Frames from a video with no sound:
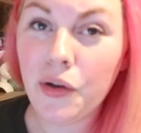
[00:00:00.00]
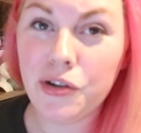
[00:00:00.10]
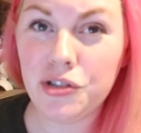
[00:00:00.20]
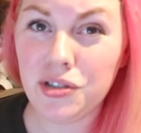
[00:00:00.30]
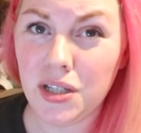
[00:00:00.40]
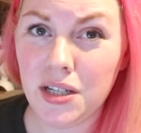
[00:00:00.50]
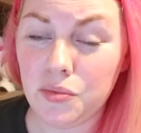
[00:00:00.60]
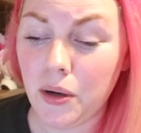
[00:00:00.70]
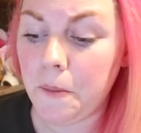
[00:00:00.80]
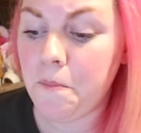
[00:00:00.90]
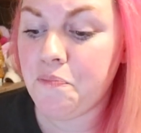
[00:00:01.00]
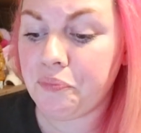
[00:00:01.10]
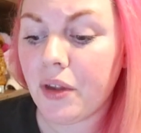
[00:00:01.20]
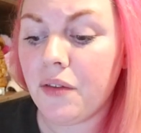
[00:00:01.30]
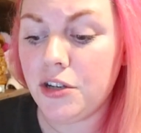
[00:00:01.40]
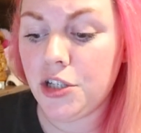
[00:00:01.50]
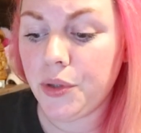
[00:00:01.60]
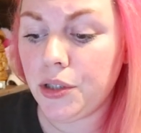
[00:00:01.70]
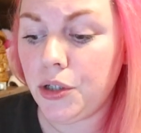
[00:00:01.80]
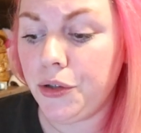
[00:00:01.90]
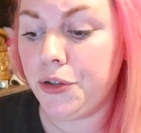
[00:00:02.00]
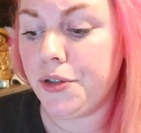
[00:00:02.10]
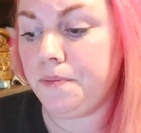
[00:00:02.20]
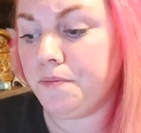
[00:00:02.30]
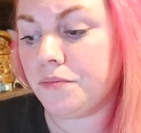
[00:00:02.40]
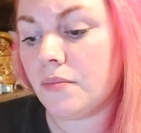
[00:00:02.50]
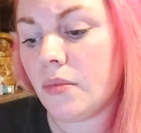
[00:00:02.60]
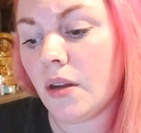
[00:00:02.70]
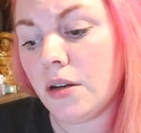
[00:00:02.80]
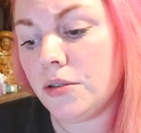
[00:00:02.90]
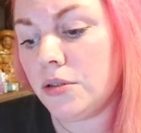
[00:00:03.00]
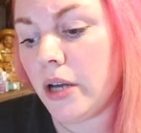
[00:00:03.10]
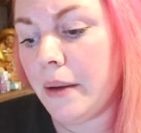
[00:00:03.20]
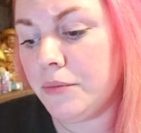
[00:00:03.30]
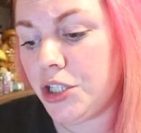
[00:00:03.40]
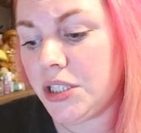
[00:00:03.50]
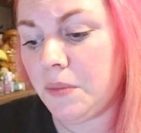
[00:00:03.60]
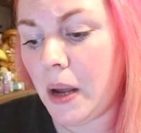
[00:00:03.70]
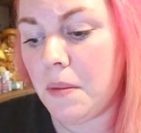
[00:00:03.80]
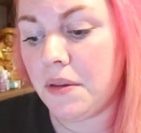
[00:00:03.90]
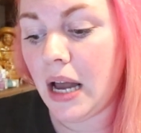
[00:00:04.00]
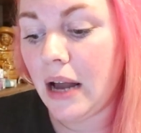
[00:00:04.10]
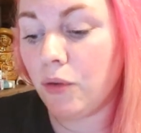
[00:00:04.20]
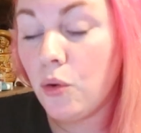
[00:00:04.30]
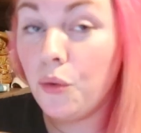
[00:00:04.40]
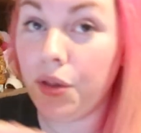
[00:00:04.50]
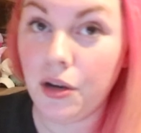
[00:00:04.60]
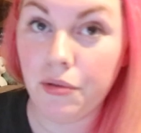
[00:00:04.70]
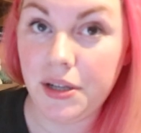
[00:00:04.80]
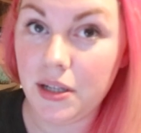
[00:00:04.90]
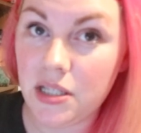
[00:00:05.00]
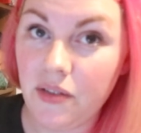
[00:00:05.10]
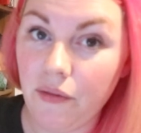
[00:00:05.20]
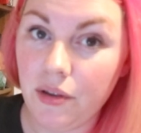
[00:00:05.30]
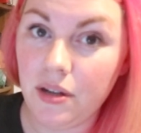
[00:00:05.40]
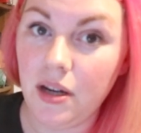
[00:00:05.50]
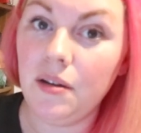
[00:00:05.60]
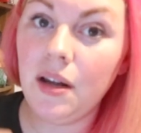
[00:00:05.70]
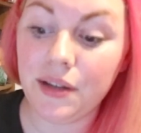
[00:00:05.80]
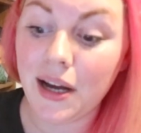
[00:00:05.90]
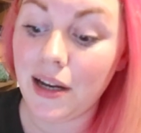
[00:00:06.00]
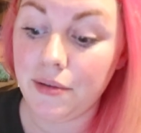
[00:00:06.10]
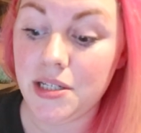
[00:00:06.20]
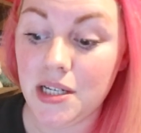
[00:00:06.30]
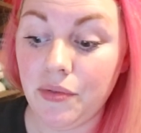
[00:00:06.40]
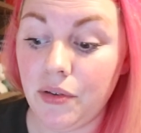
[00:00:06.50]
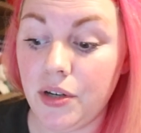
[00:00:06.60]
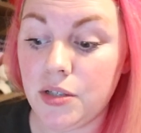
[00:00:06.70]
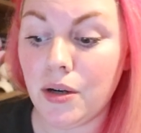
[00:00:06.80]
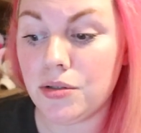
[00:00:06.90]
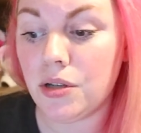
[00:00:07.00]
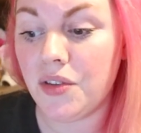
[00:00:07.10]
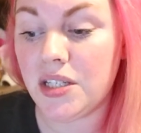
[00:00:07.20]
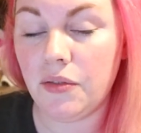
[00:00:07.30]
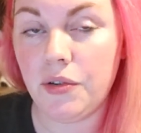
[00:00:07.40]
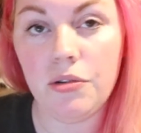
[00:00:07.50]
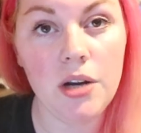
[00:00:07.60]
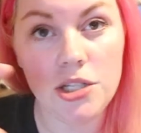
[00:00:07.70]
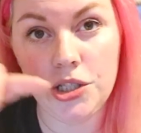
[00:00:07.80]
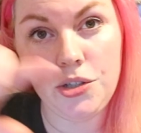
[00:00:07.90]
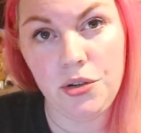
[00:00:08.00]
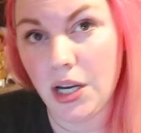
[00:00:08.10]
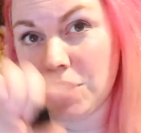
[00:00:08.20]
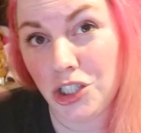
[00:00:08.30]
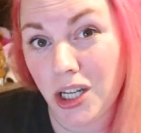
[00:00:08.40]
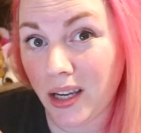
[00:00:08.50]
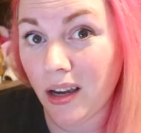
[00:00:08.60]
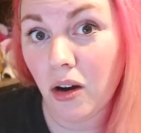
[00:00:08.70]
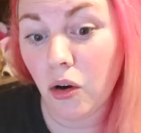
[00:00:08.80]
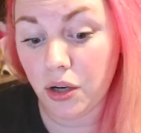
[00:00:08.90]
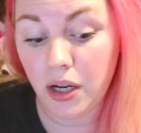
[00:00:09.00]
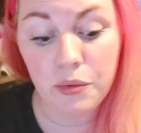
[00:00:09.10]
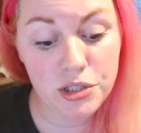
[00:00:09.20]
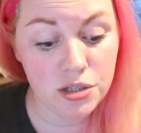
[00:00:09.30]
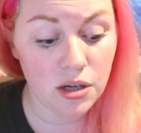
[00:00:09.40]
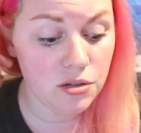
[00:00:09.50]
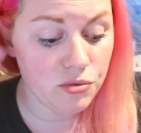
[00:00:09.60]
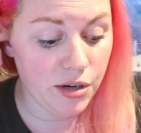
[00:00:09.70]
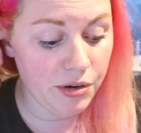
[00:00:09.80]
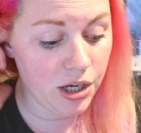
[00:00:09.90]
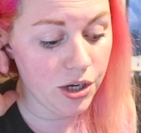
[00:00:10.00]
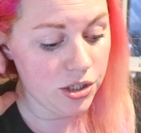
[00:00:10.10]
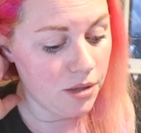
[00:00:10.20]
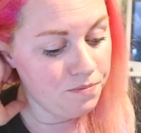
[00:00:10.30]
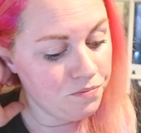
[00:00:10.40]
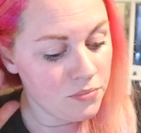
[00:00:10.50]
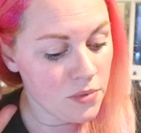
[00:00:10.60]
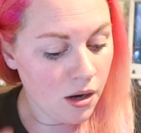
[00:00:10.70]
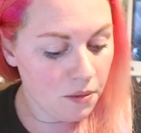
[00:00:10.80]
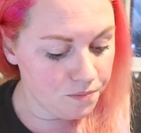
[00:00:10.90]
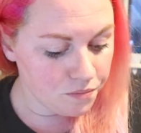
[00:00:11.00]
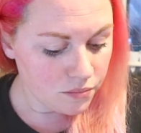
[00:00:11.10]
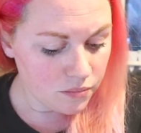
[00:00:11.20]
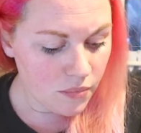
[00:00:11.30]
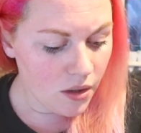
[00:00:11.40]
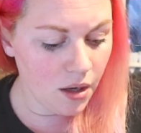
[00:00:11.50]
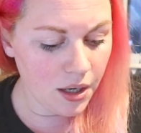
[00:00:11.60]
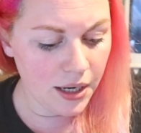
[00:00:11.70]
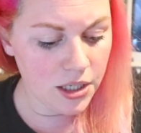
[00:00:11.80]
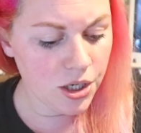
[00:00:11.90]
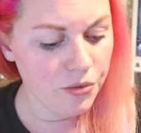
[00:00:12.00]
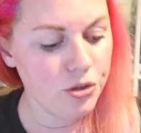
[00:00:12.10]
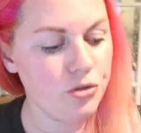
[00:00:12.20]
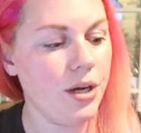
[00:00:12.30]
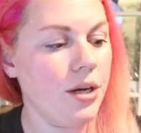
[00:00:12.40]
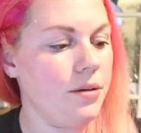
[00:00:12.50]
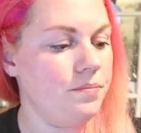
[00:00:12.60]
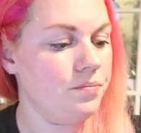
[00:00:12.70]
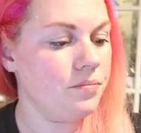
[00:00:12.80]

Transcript: i should say as well they do include um, sheets of paper that have all the ingredients of everything in and the calories and everything as well so if there's anything you're allergic to you can check it on it which i think is really really good okay let's go for a drink